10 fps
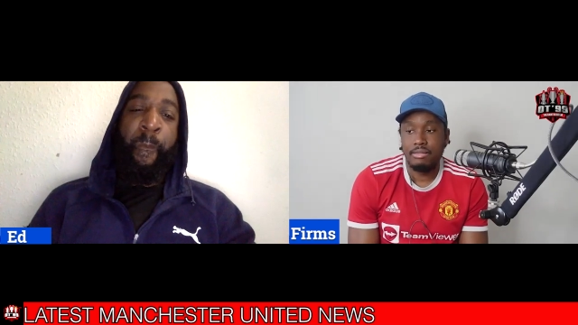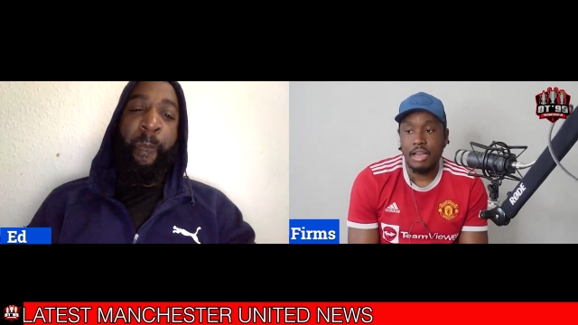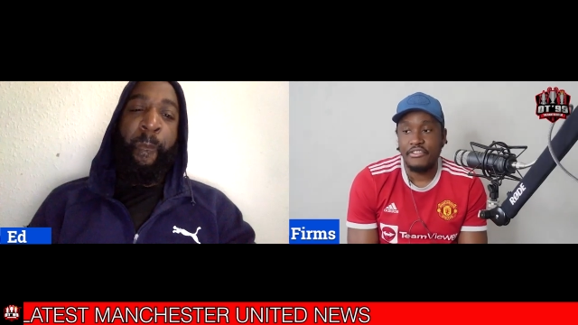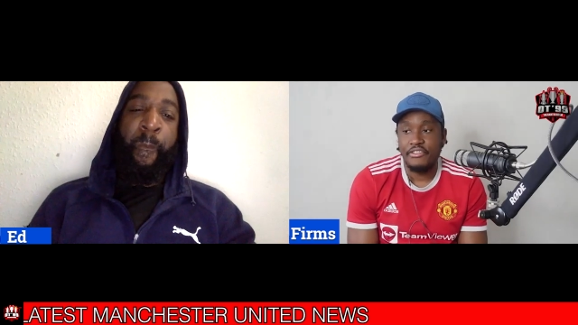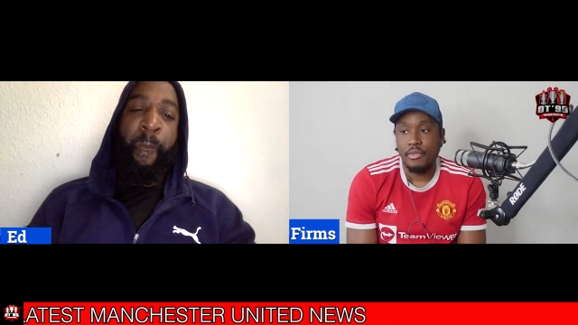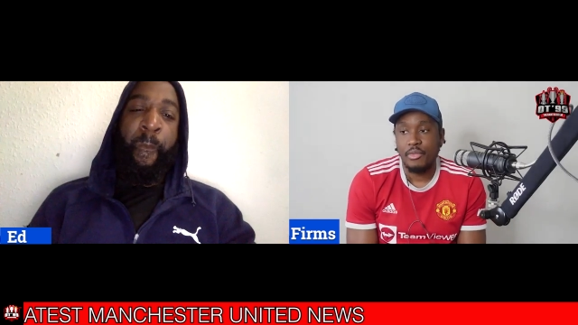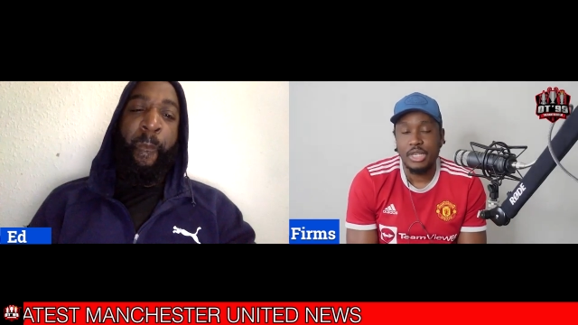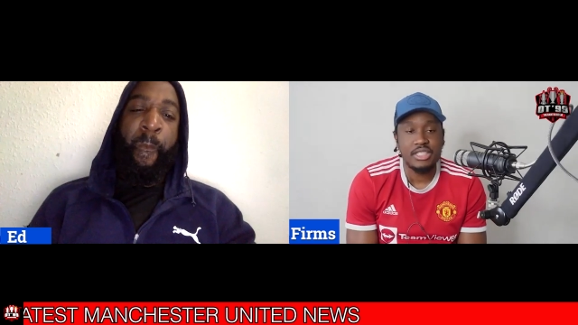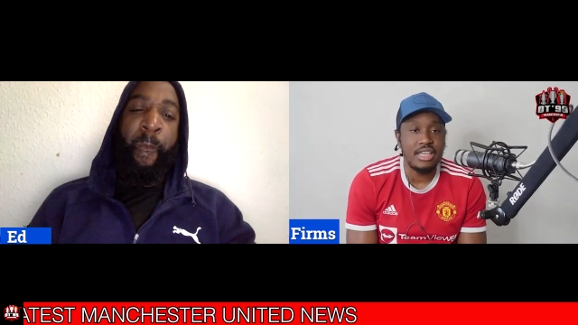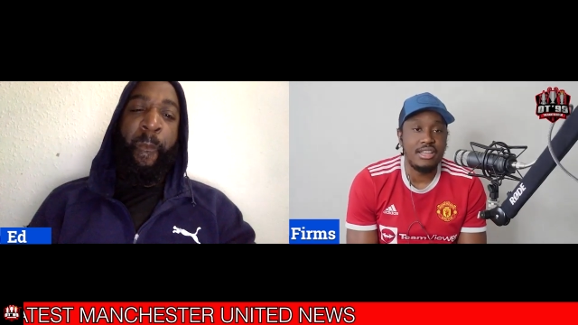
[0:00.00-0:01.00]
Speaker 1: th-
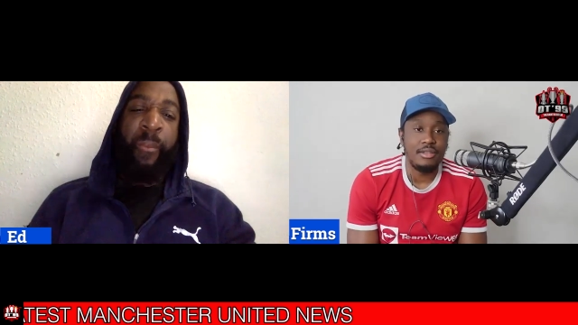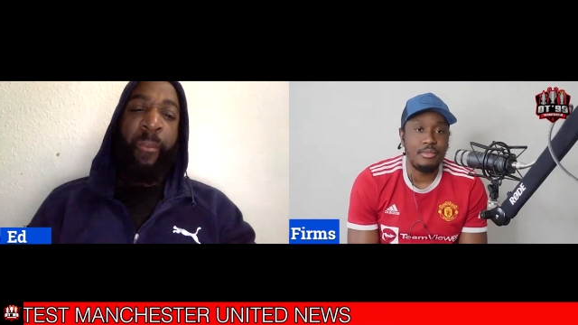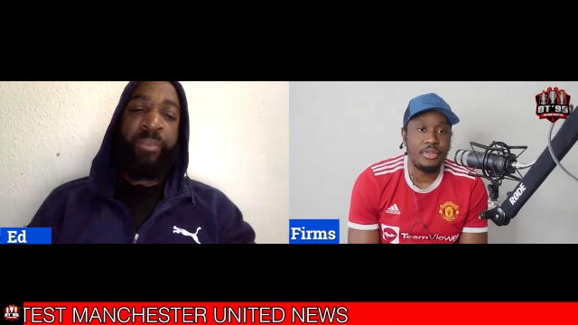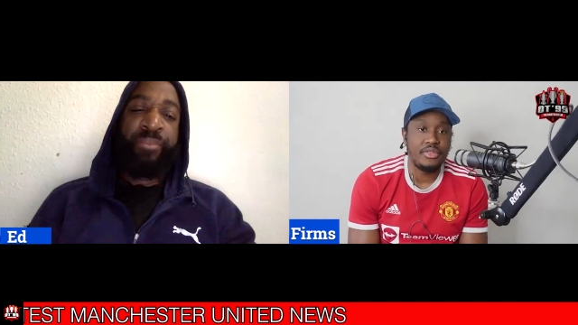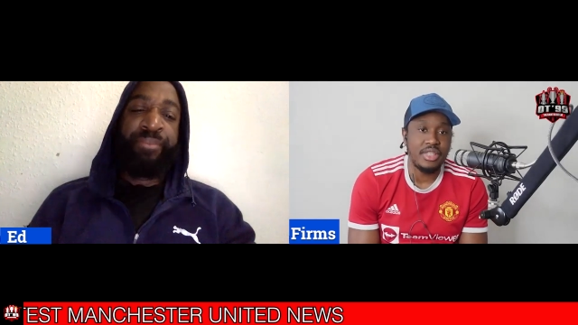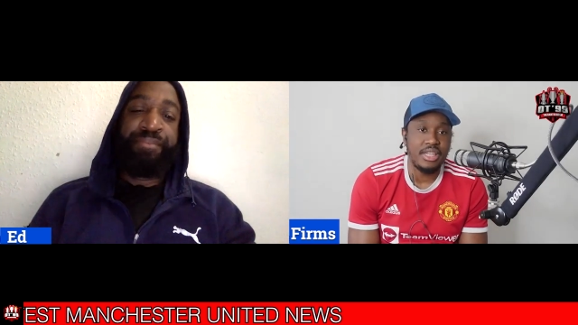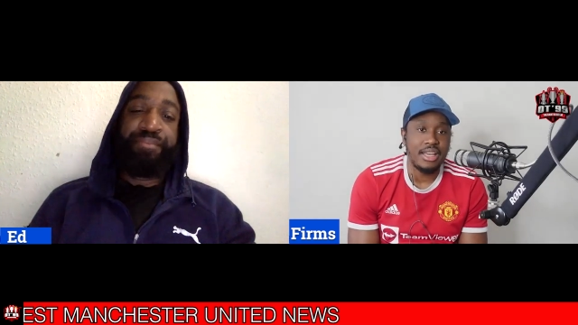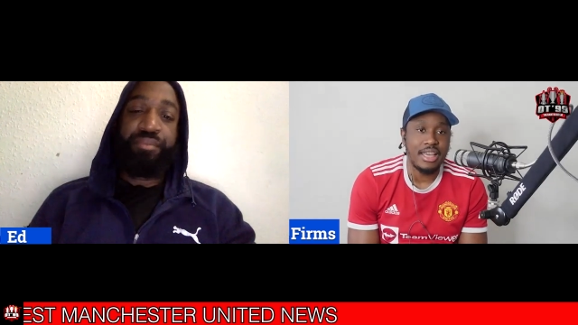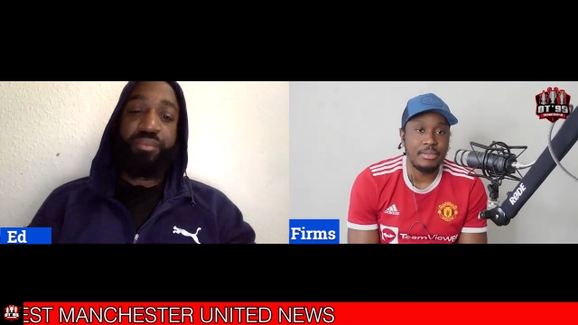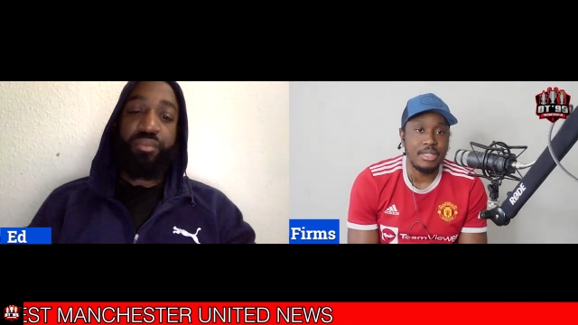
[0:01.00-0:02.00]
we've seen we've seen
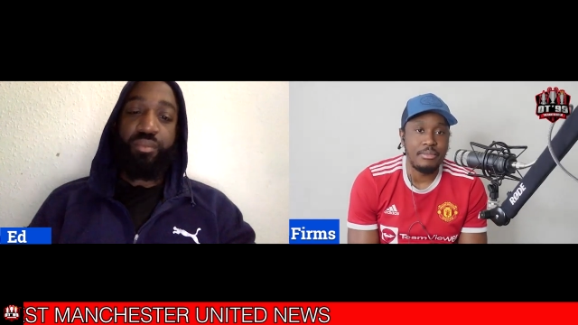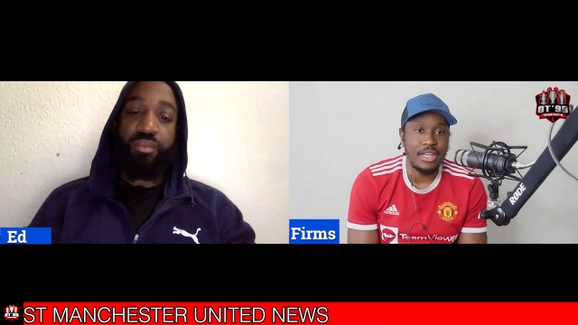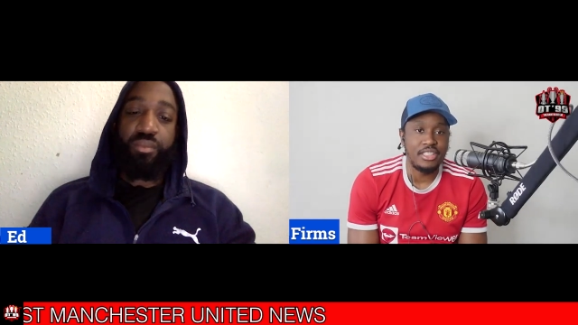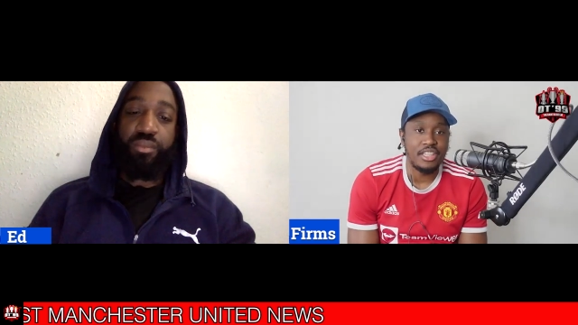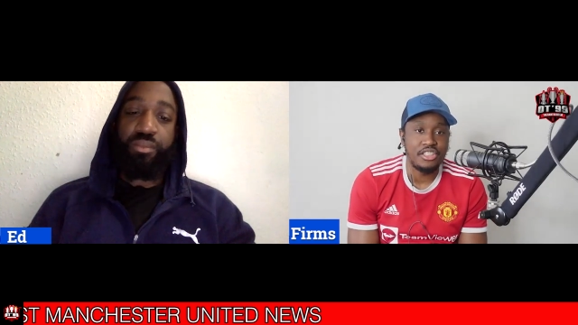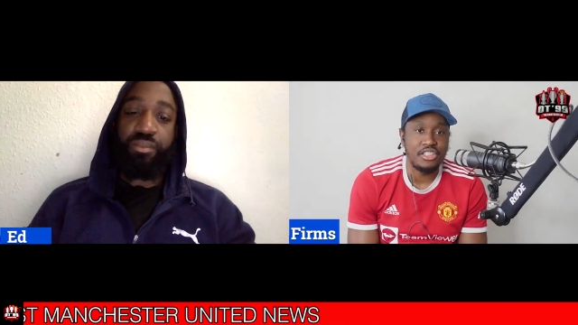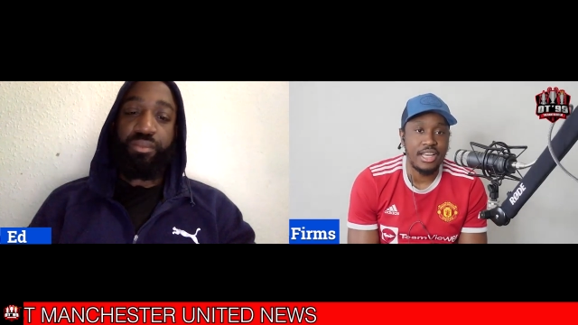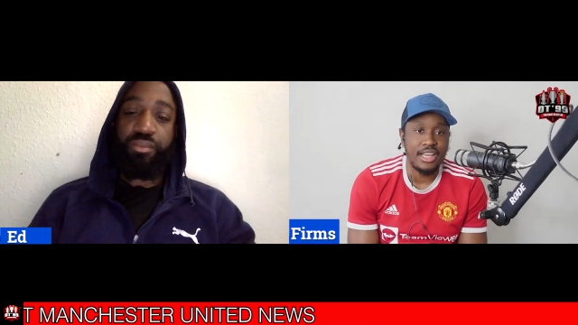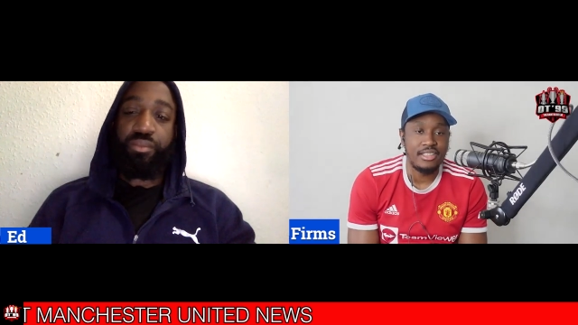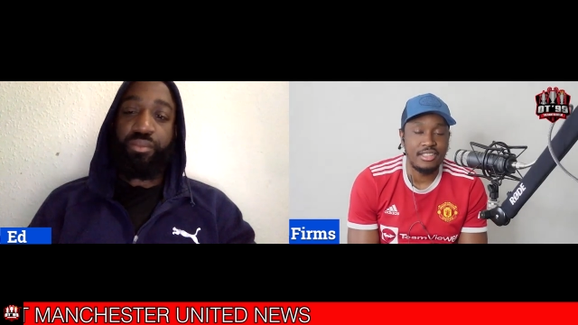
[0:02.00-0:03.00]
the gaps in Manchester
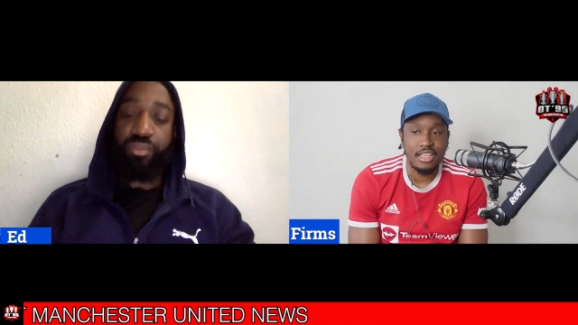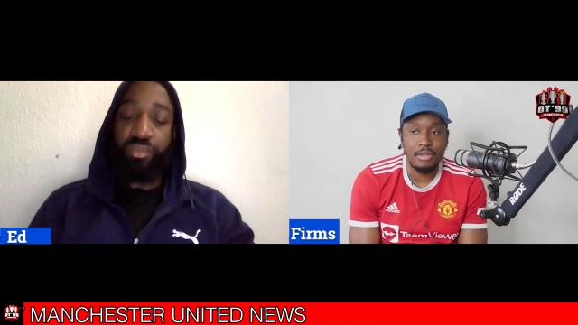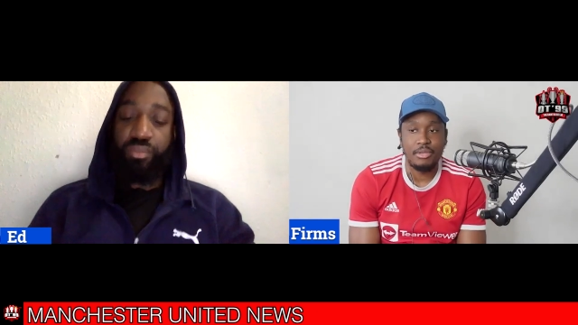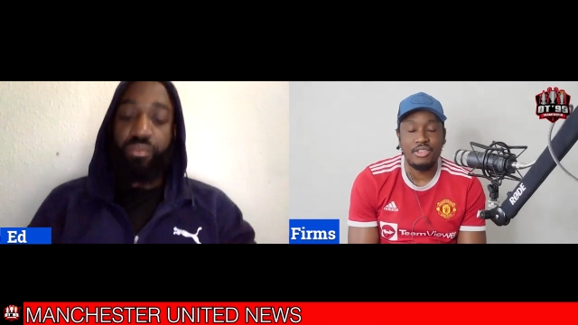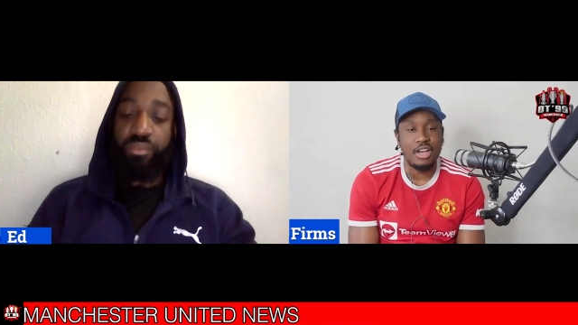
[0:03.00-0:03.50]
United's team.